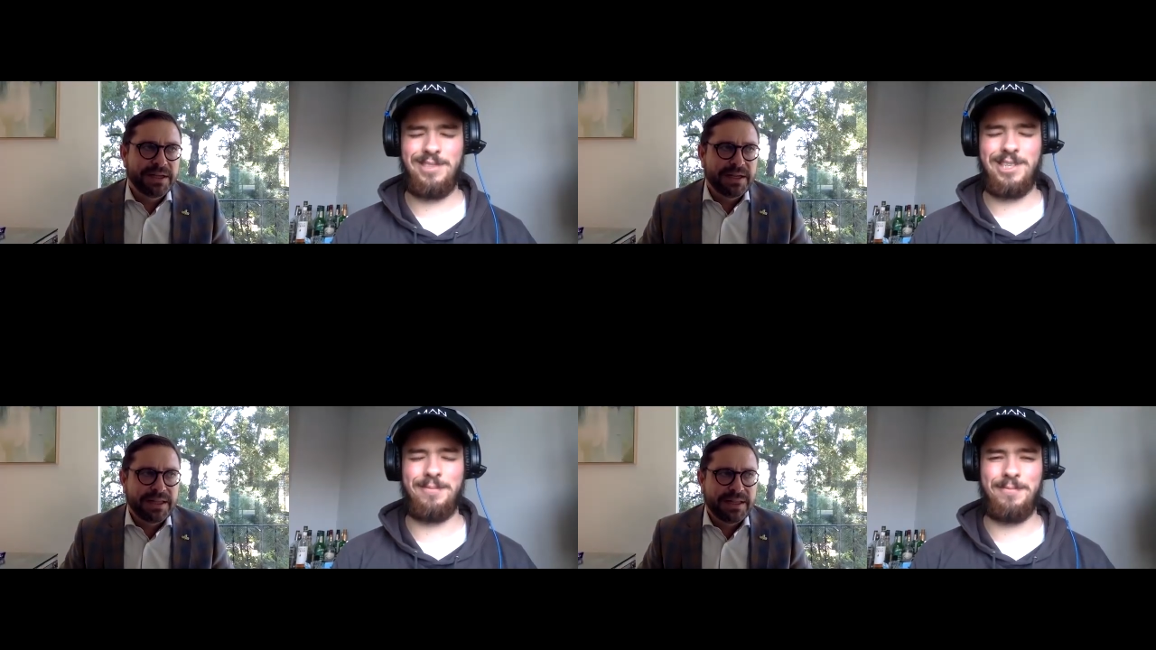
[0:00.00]

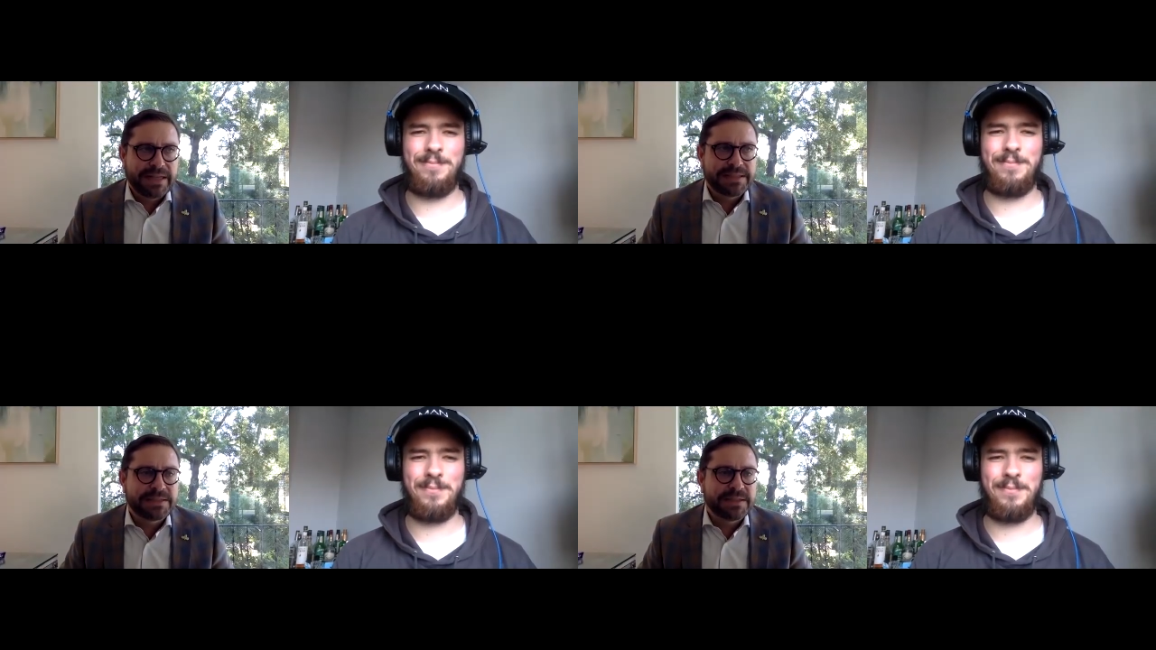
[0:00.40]
Speaker 1: Yeah.
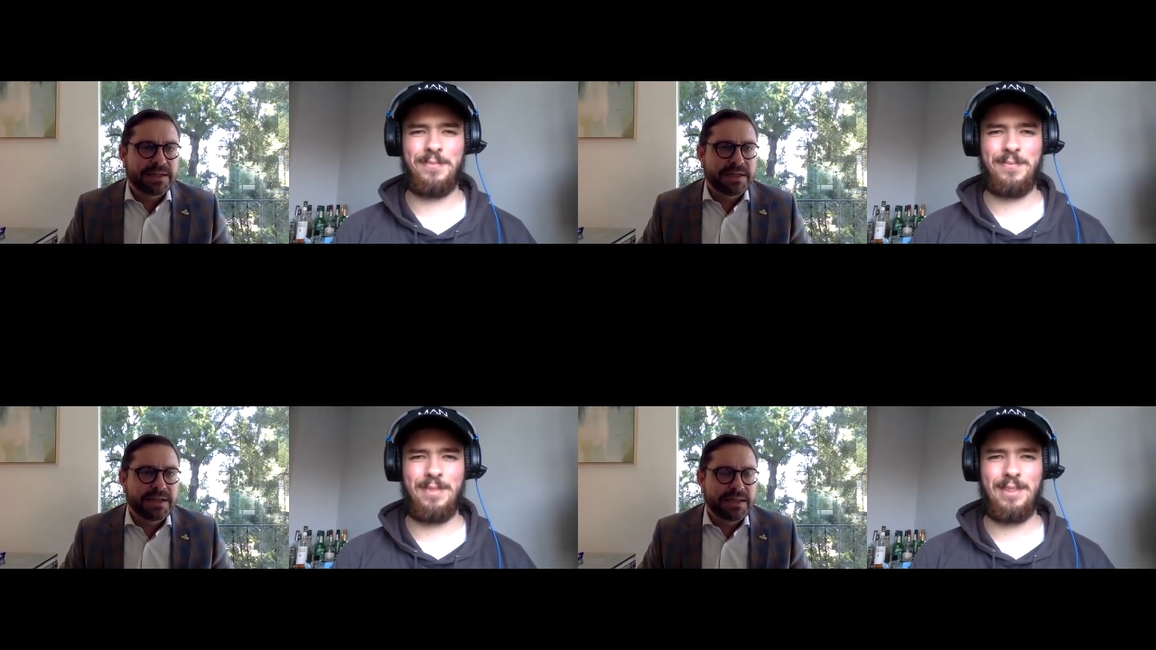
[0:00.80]
That's
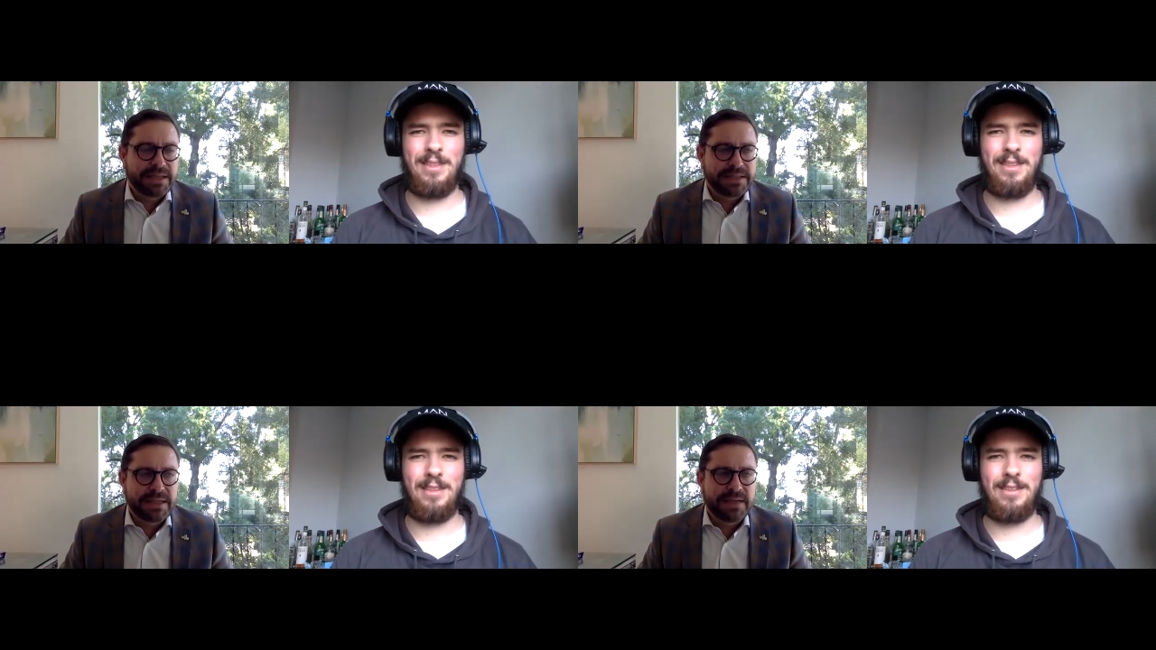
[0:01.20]

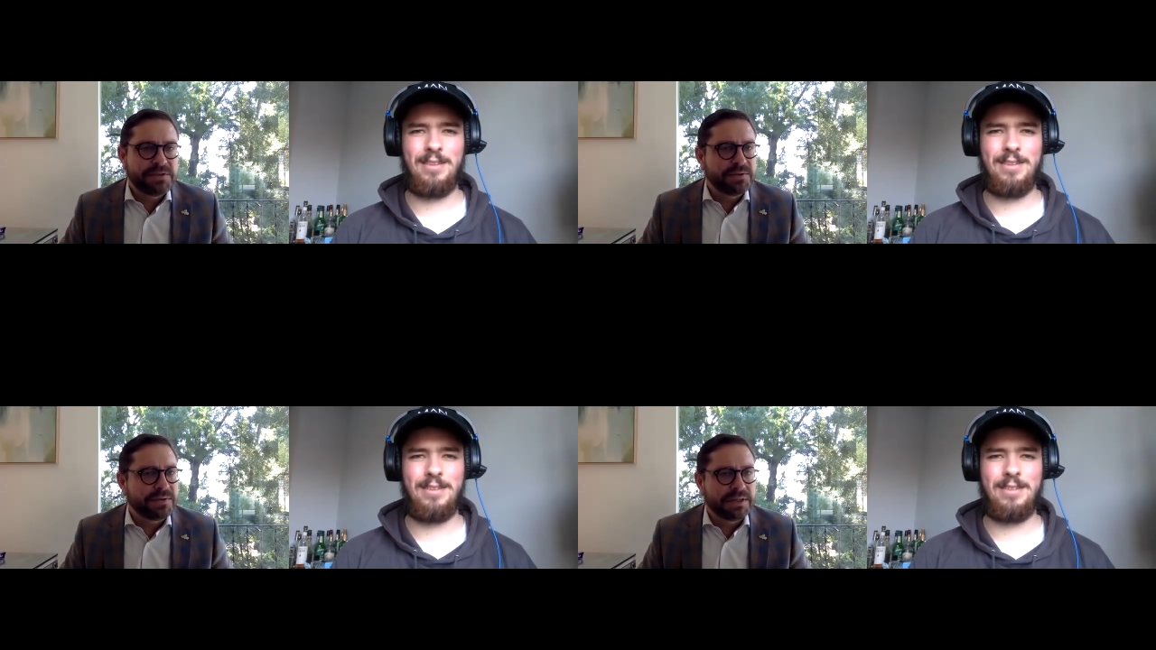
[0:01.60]
that
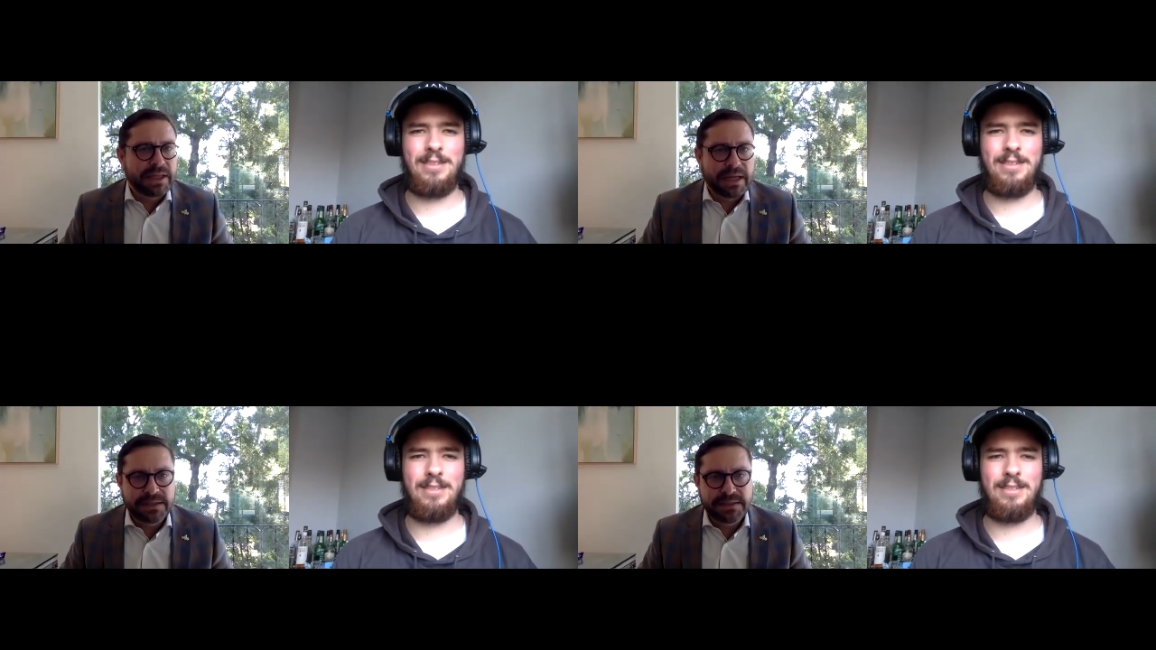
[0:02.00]
saves you a
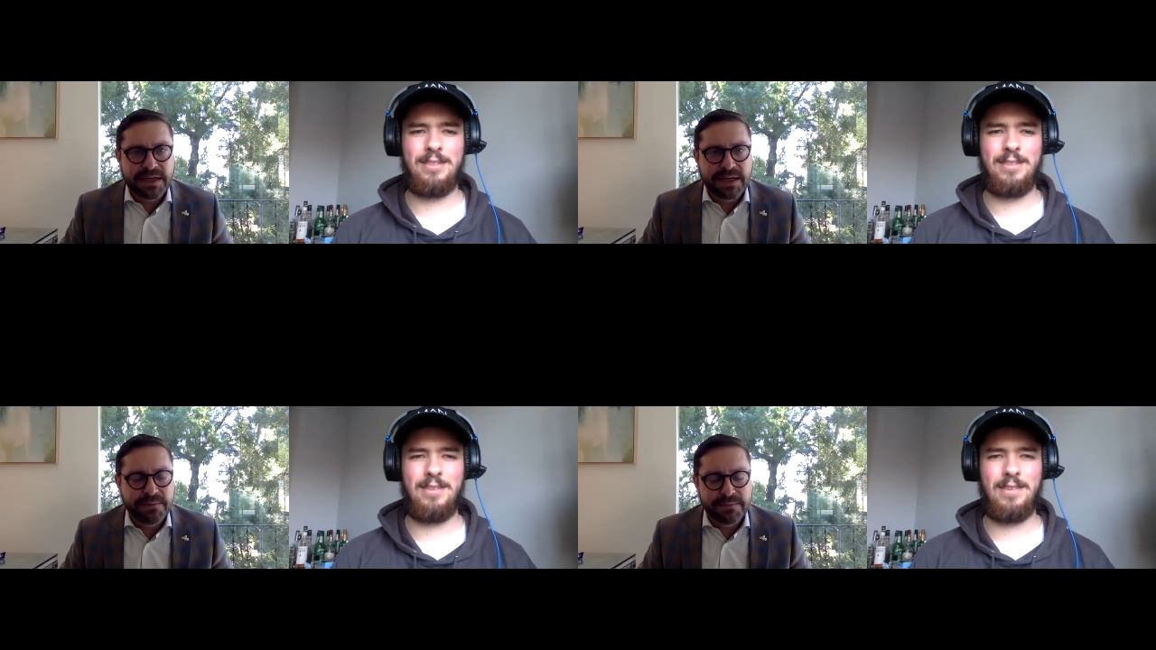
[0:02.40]
lot of
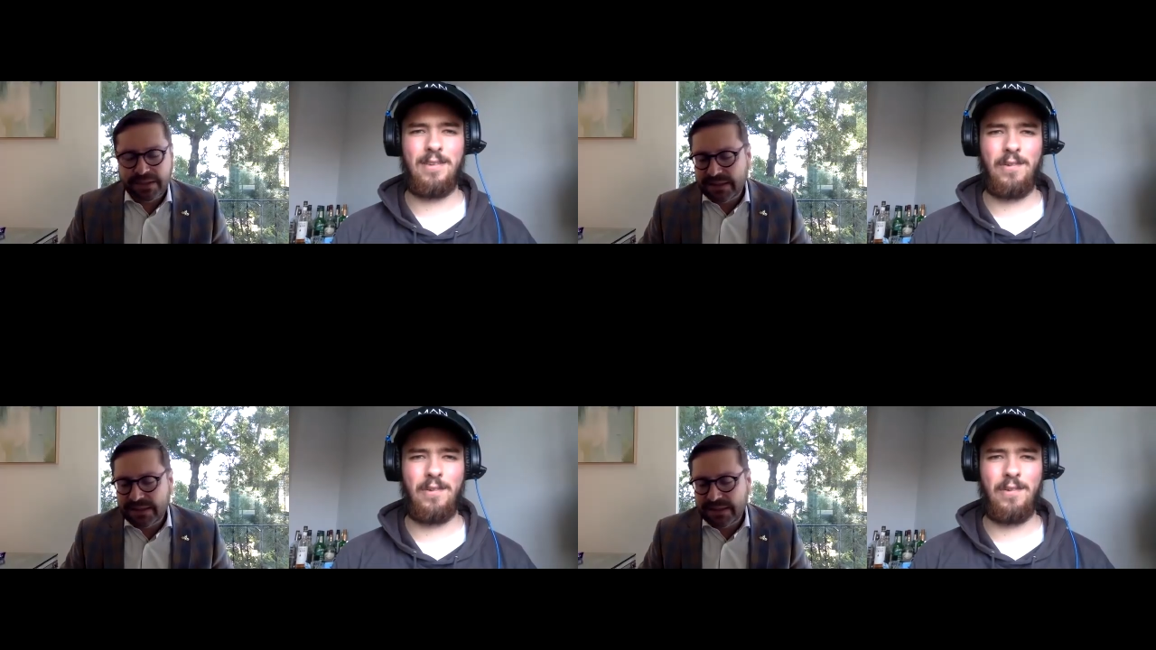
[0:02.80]
time,